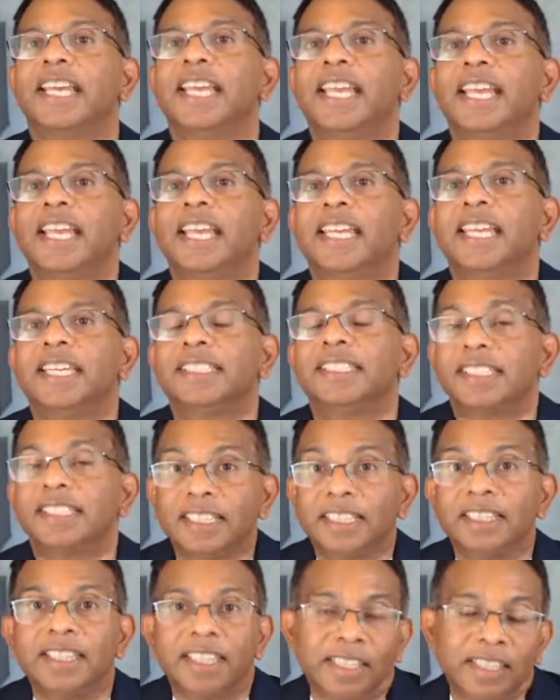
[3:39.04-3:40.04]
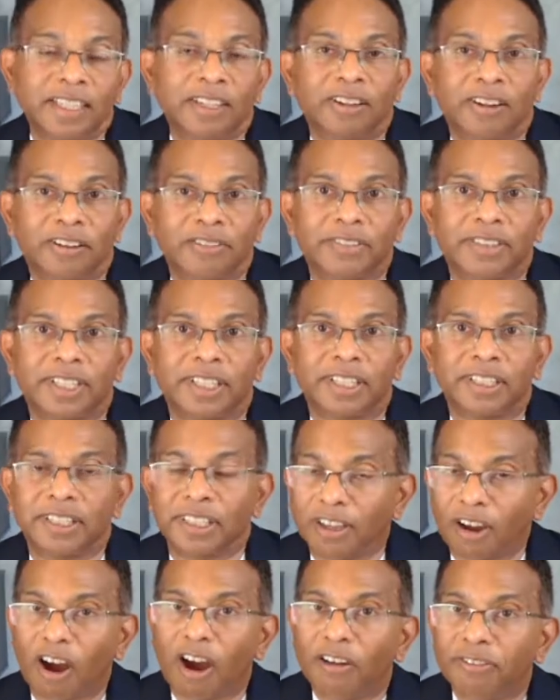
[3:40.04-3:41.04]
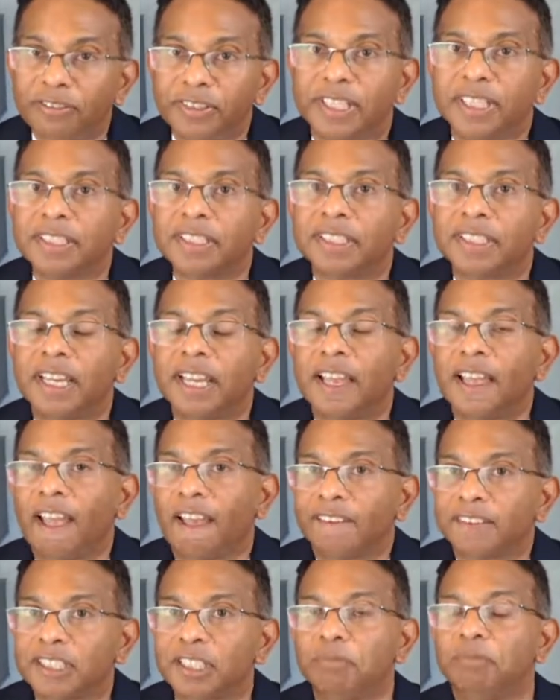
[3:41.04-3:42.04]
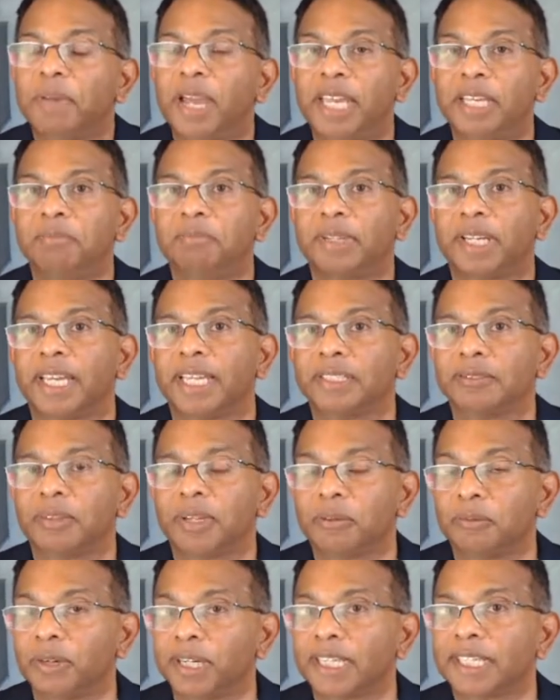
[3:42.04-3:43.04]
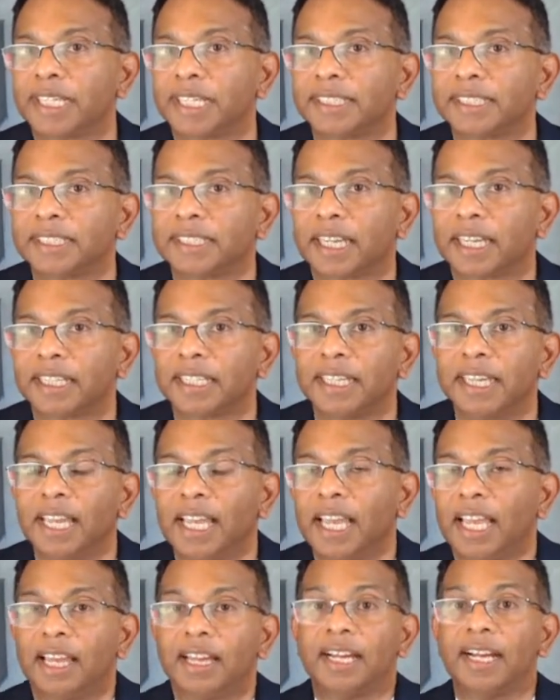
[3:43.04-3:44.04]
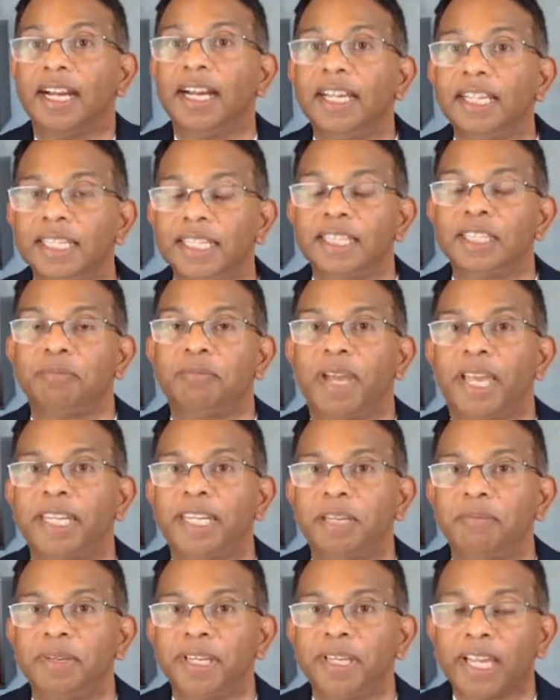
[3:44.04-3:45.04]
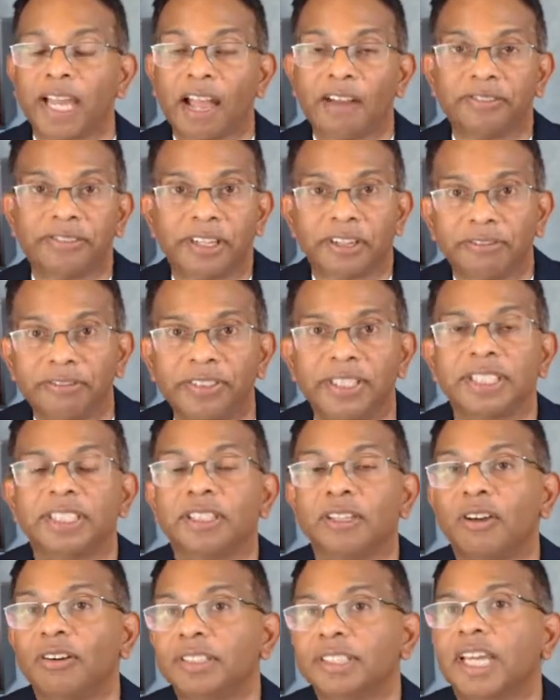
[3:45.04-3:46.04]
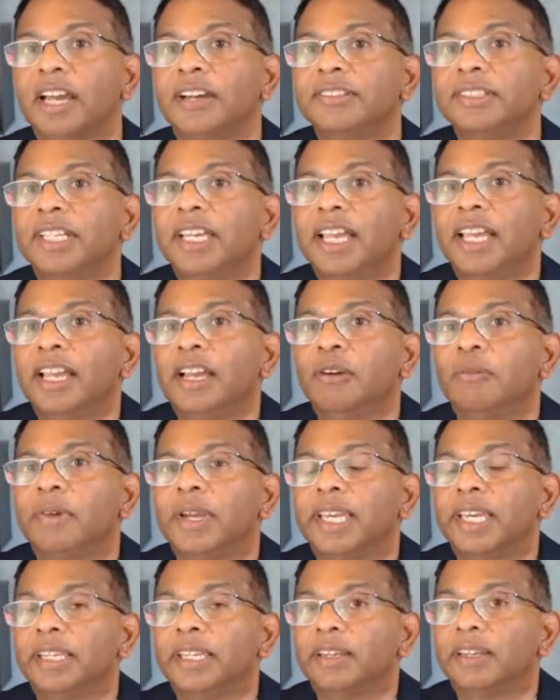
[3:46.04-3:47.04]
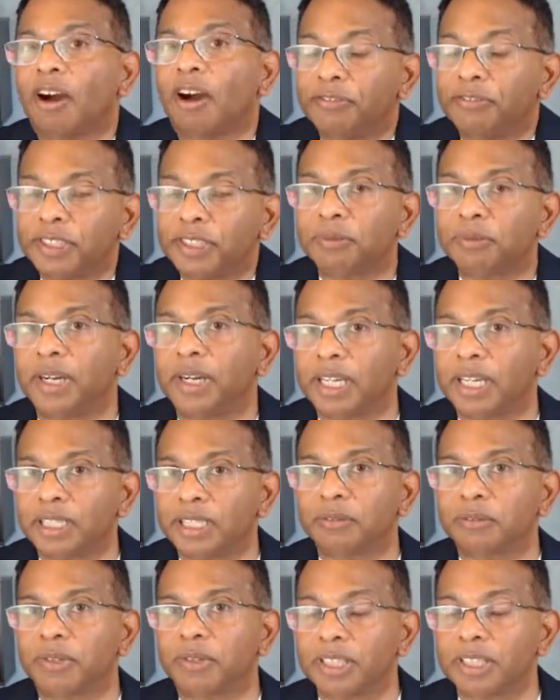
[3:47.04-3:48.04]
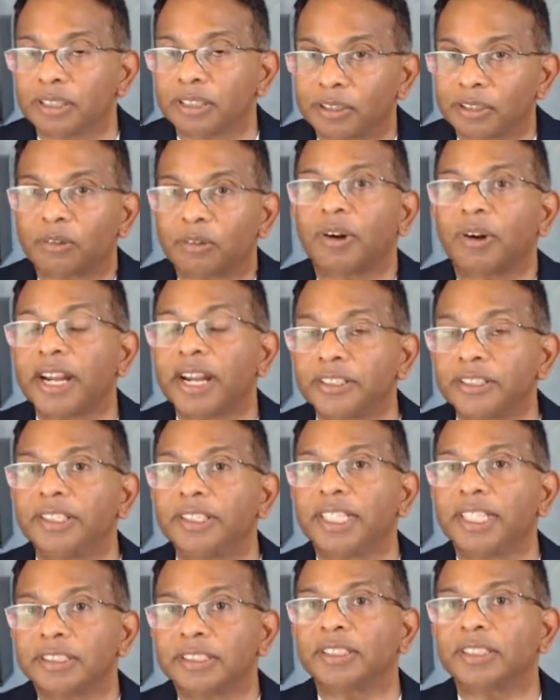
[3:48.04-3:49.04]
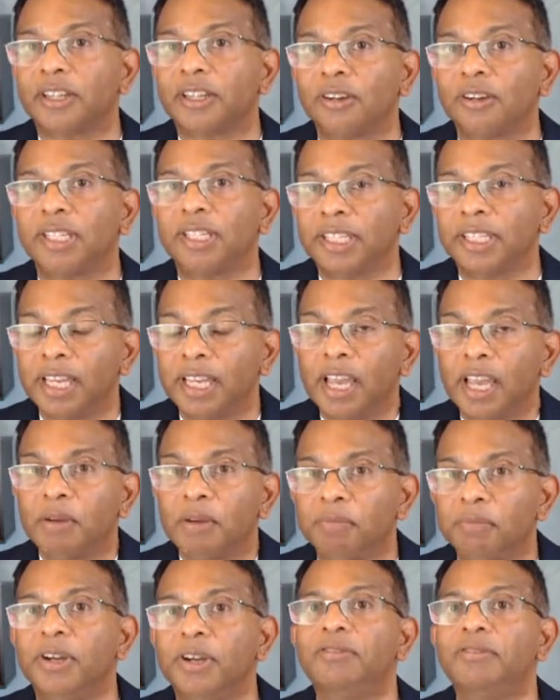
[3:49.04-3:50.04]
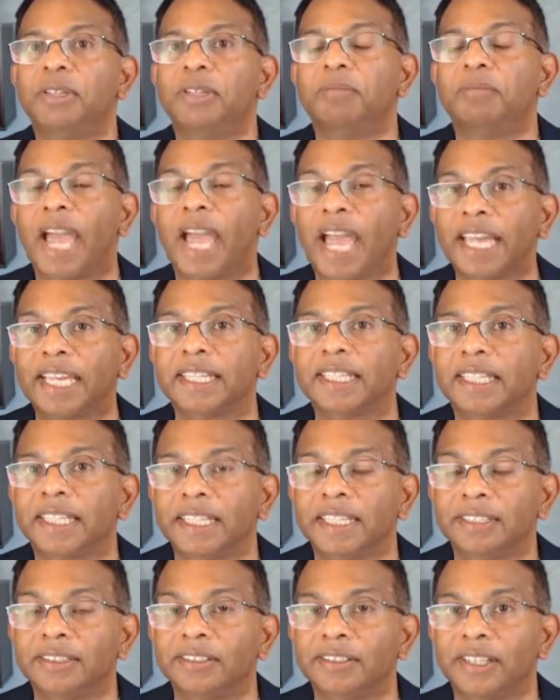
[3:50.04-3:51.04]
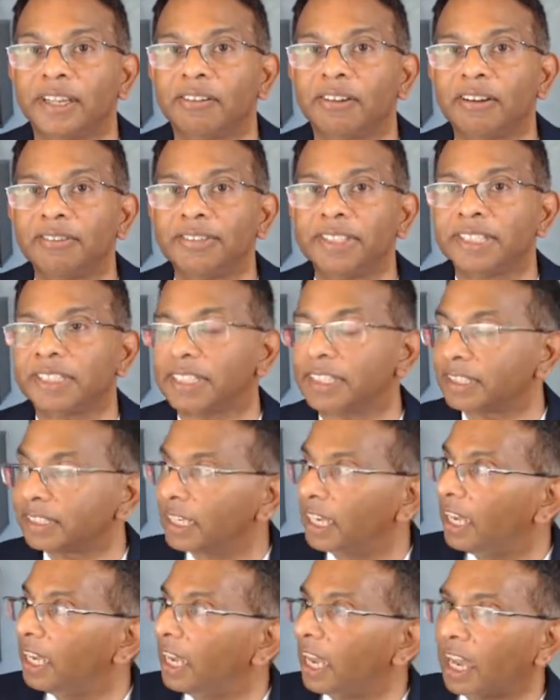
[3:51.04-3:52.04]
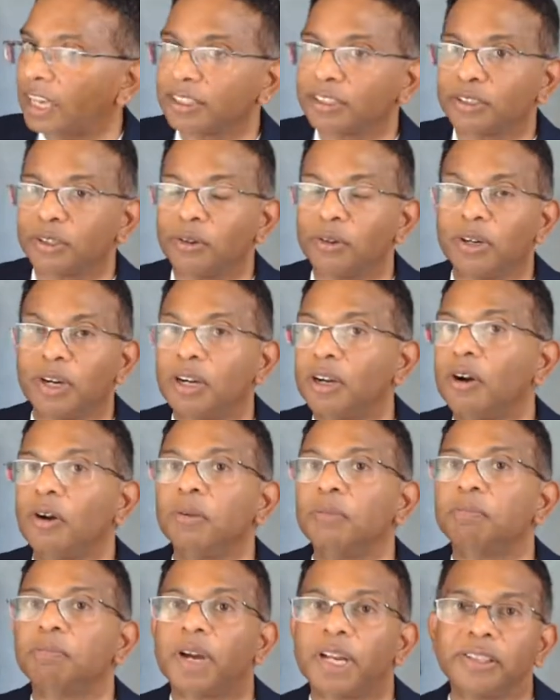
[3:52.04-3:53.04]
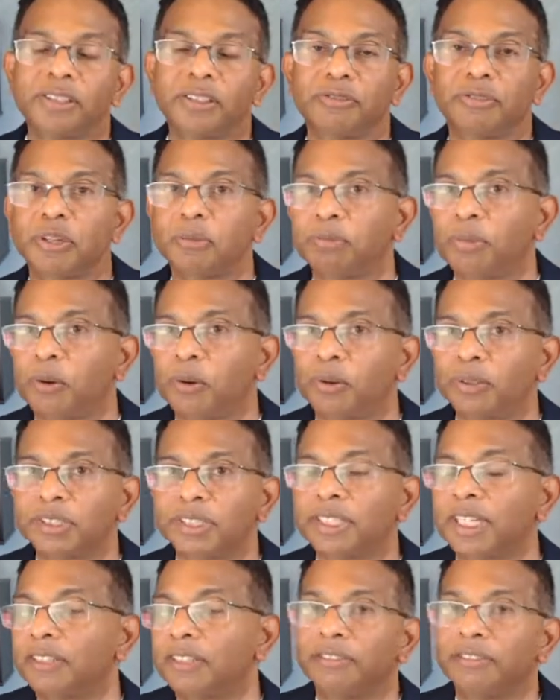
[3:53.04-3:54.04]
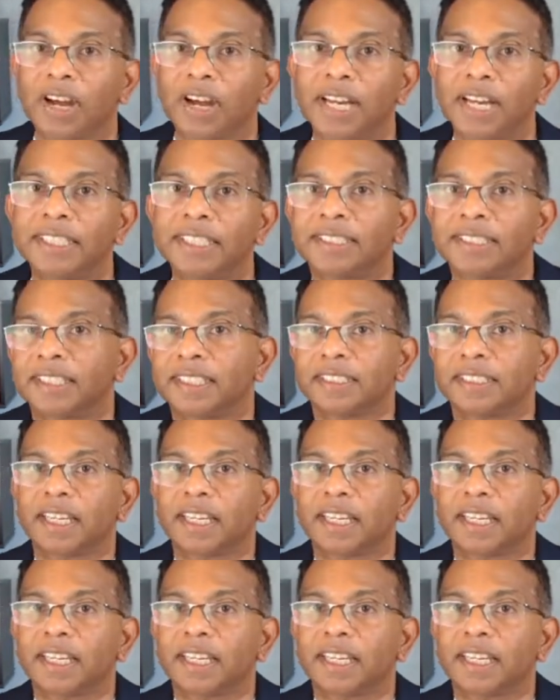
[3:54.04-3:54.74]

is still thinking of the office as the main place where work gets done. Early in the pandemic, after a first lockdown, when office workers were gradually and slowly moving back into their offices, I saw a whole bunch of reports and advice and